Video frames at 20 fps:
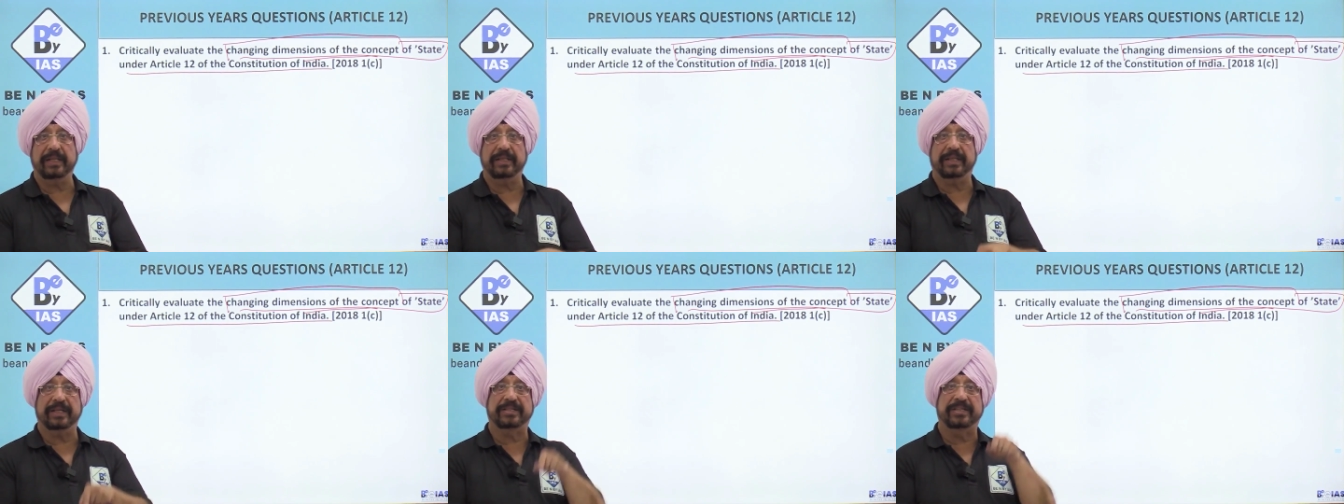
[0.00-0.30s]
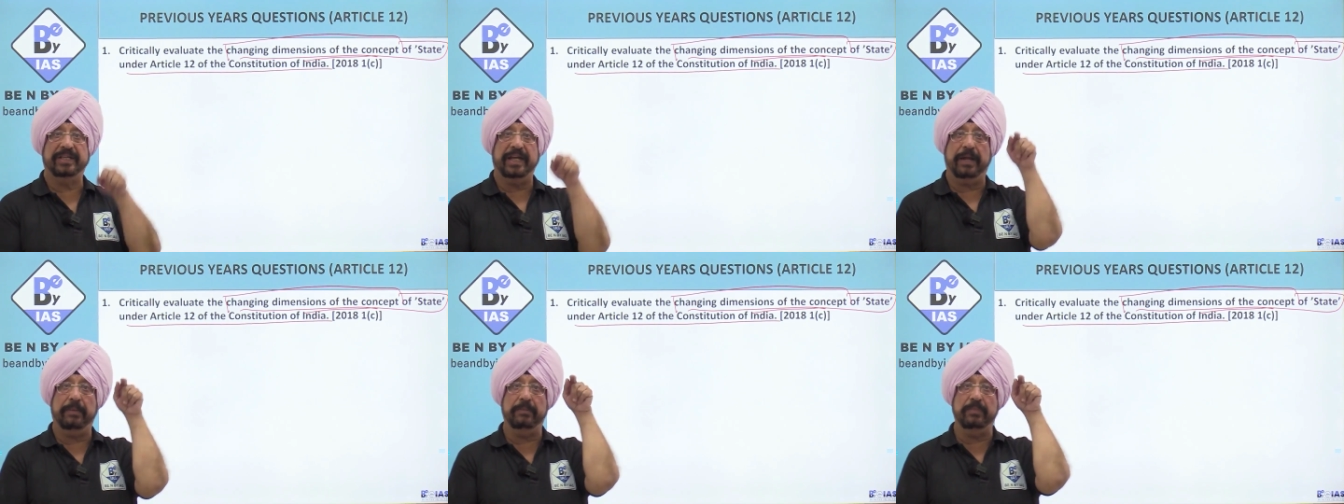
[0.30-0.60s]
In the
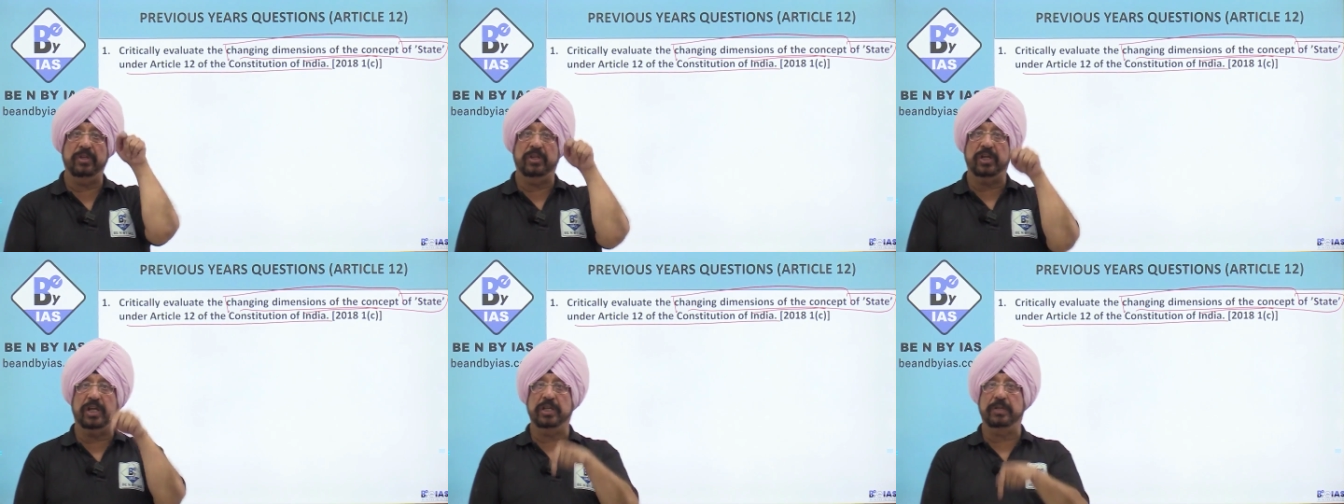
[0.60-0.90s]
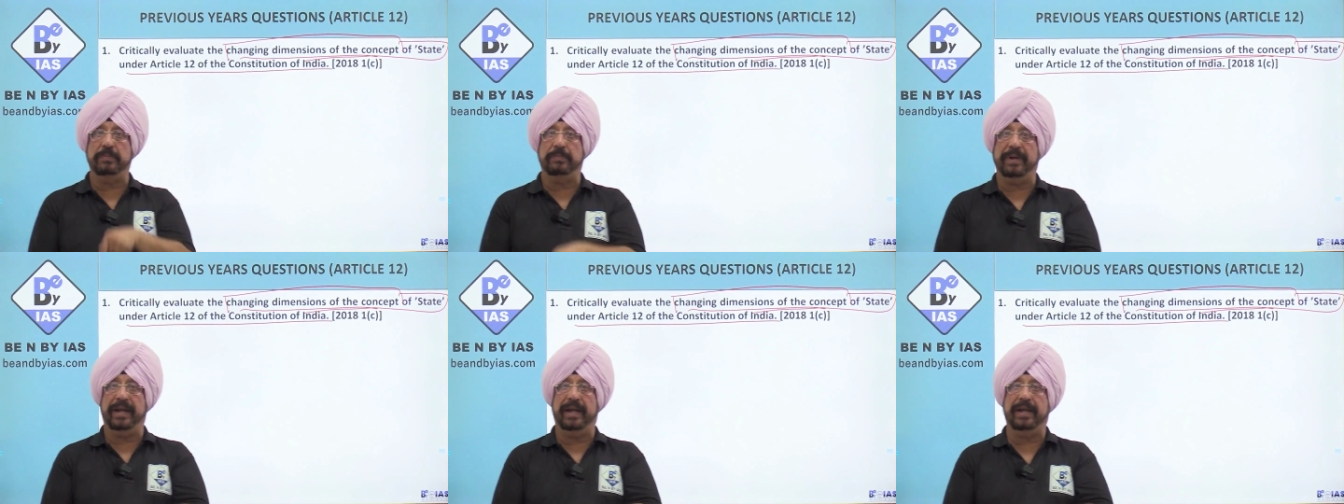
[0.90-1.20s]
same
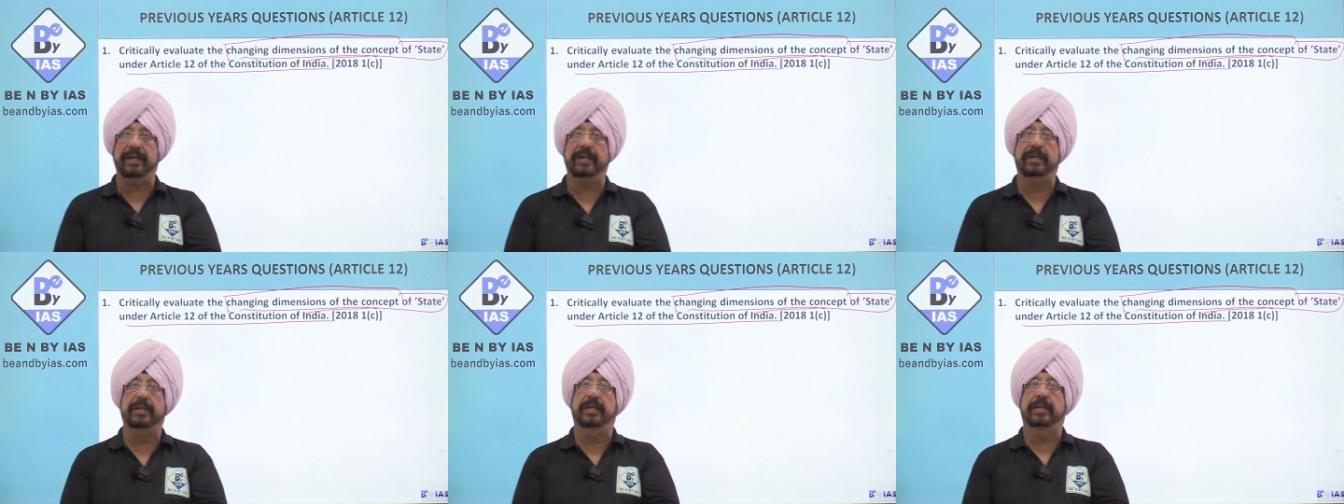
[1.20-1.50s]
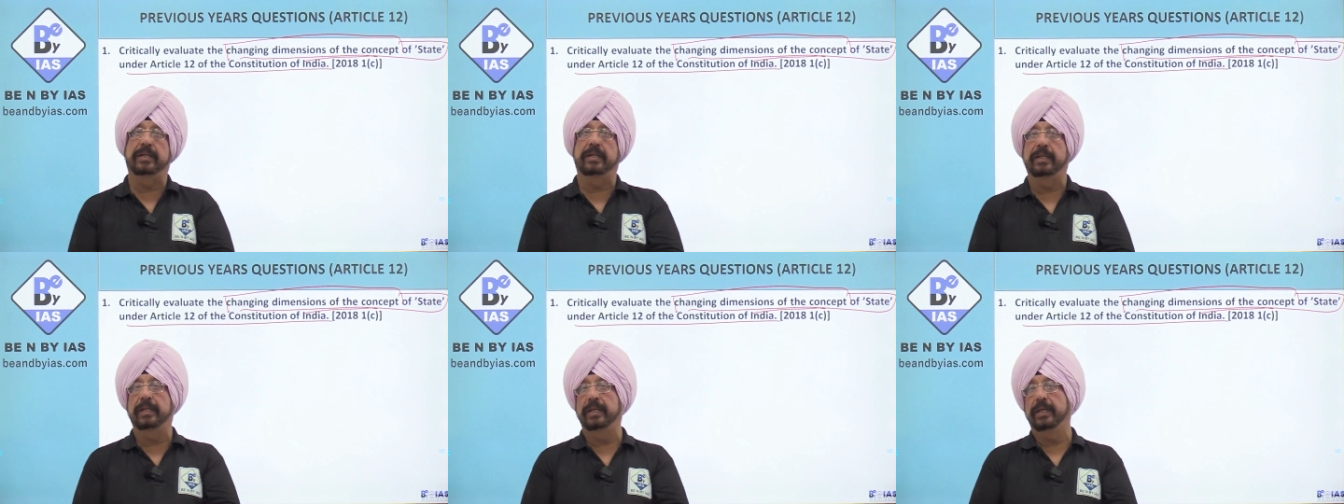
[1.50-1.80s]

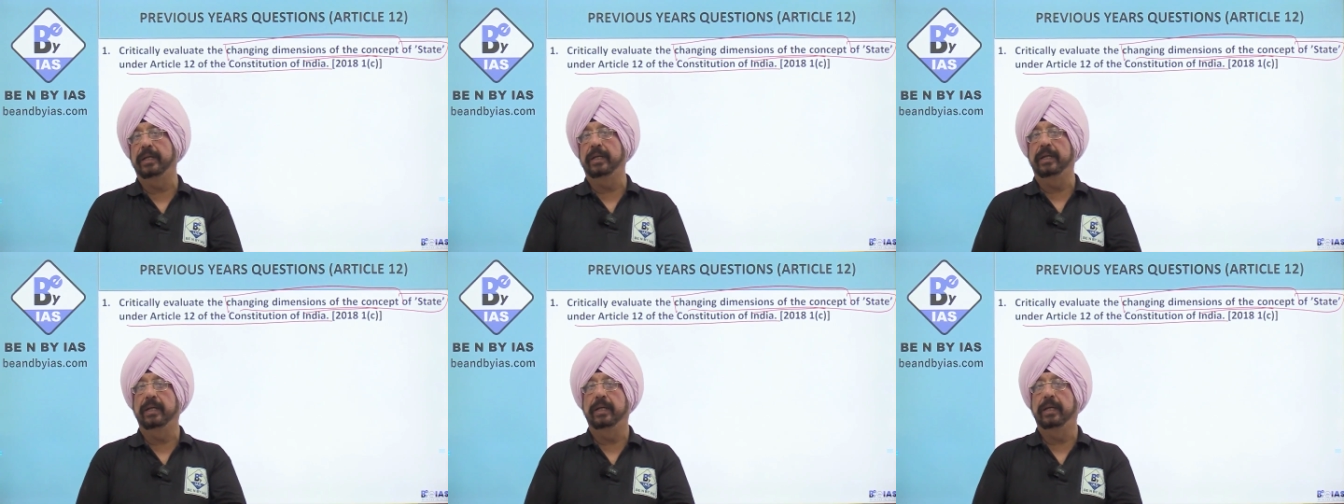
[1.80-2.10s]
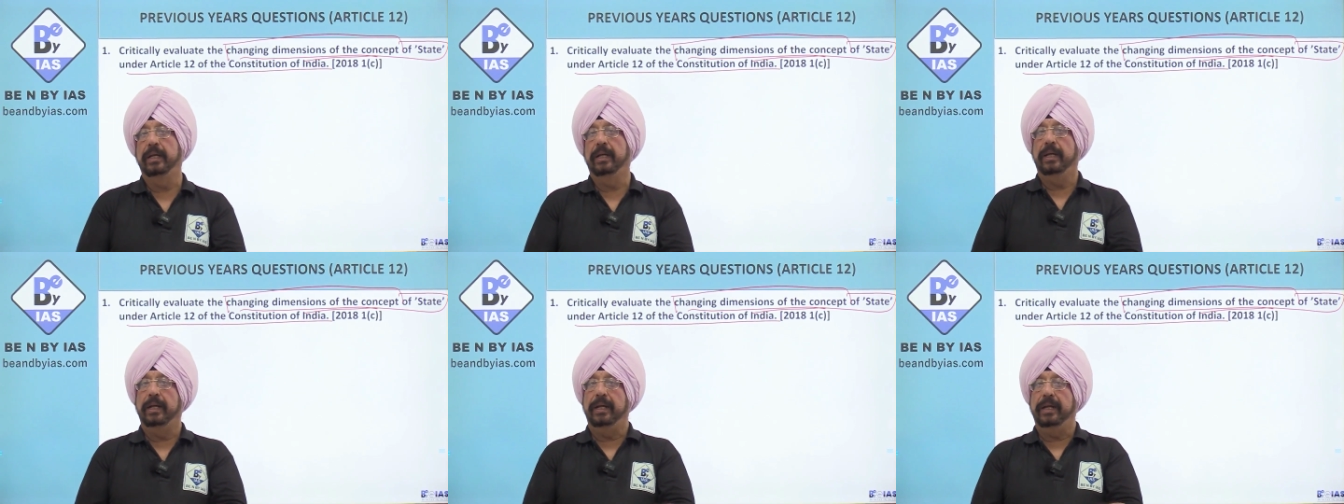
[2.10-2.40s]
judgment,
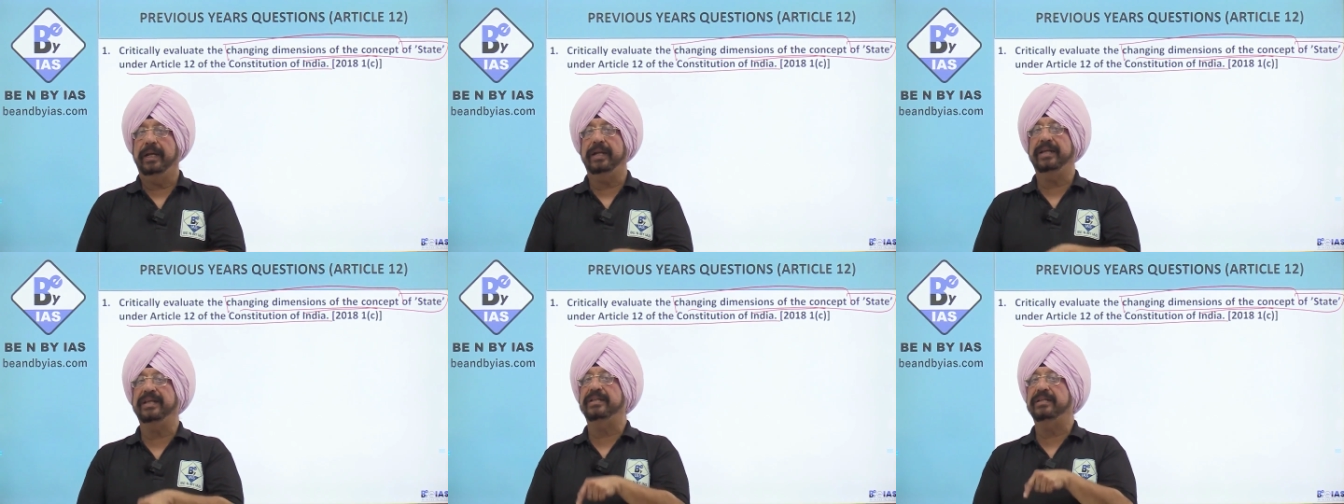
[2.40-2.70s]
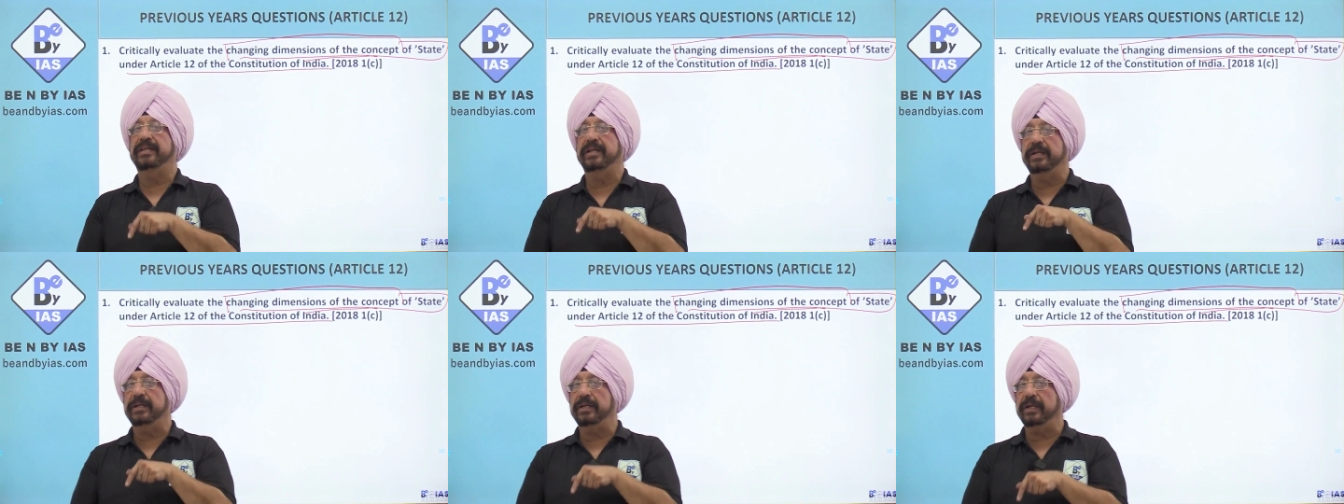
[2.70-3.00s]
it
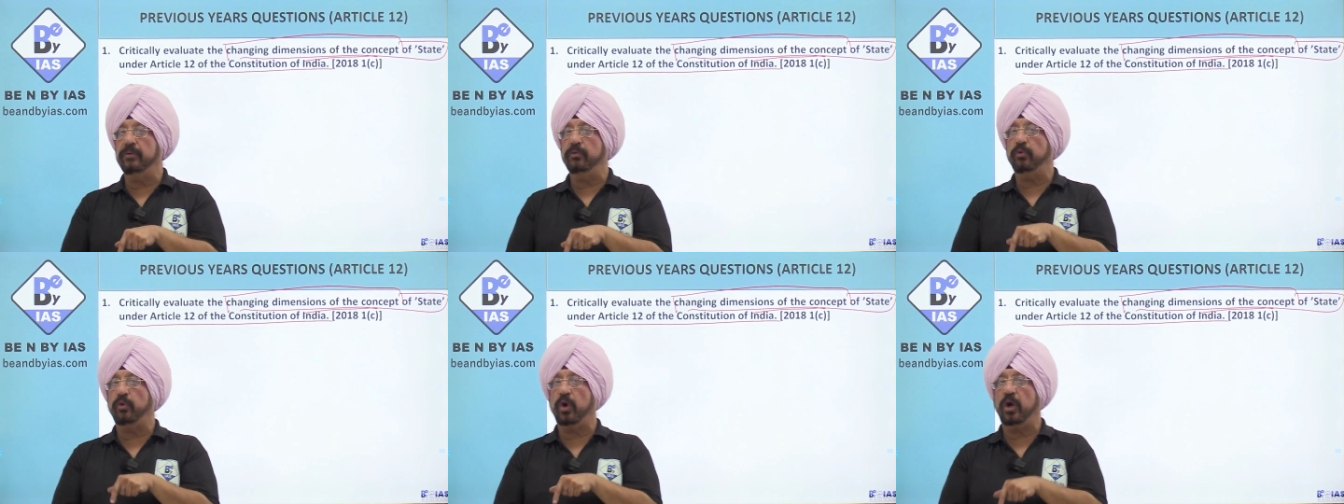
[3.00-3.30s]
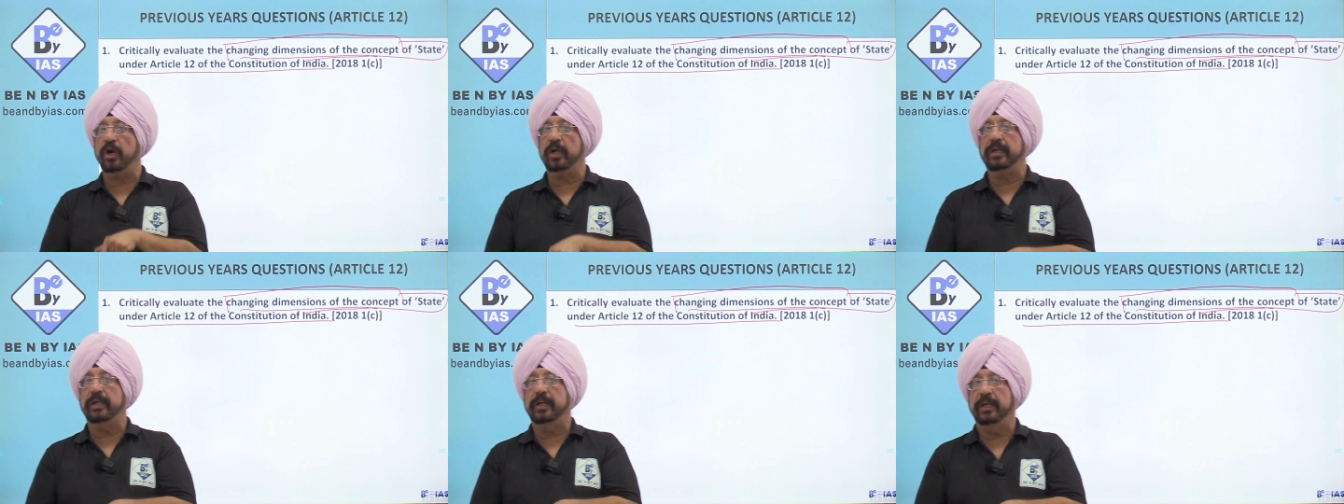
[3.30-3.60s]
is written
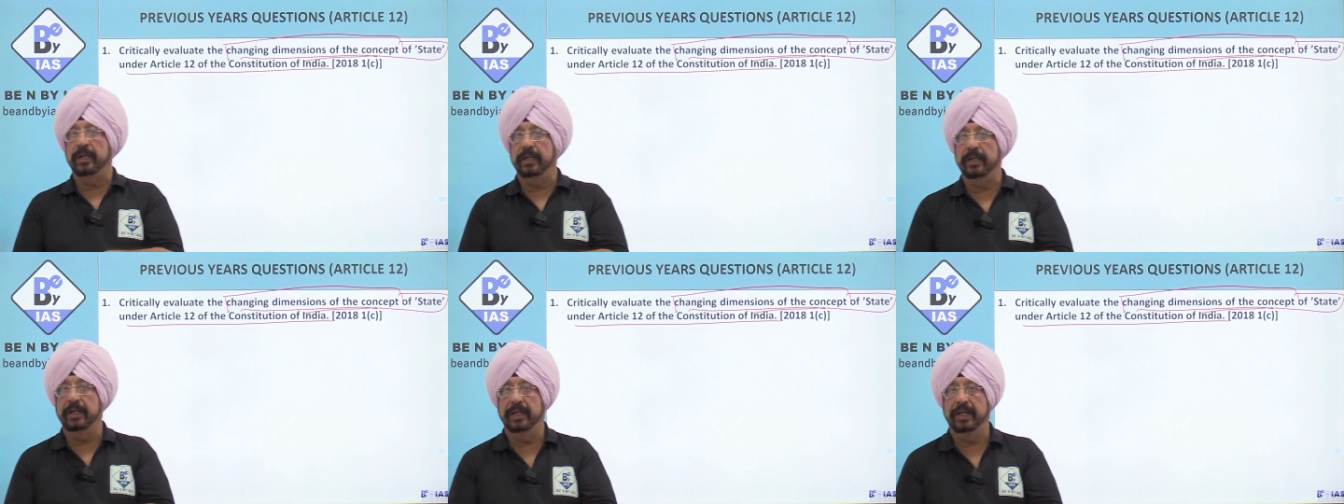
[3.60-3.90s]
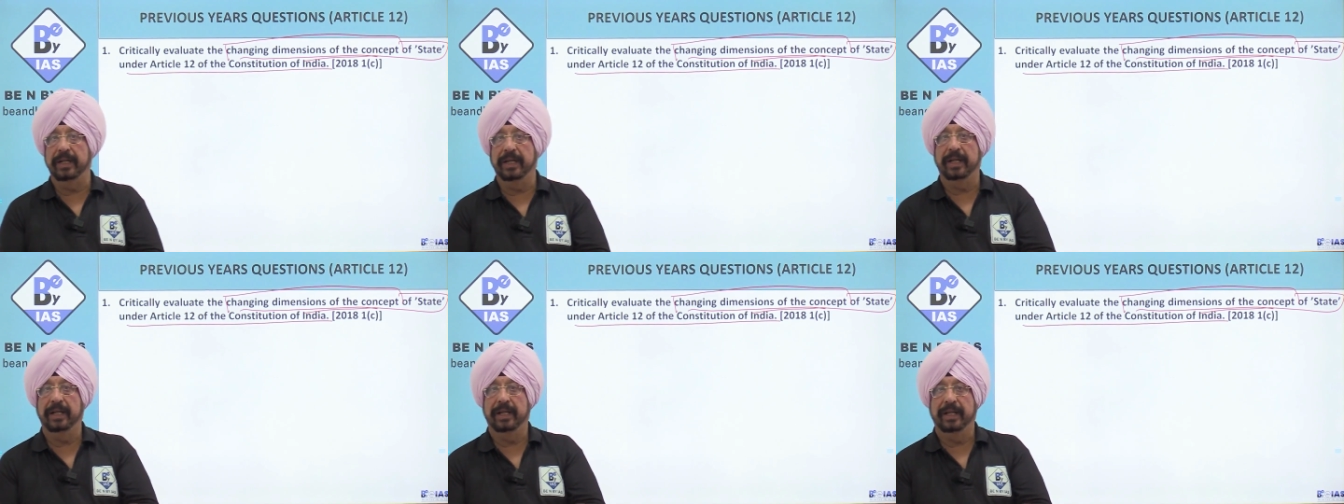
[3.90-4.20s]
what?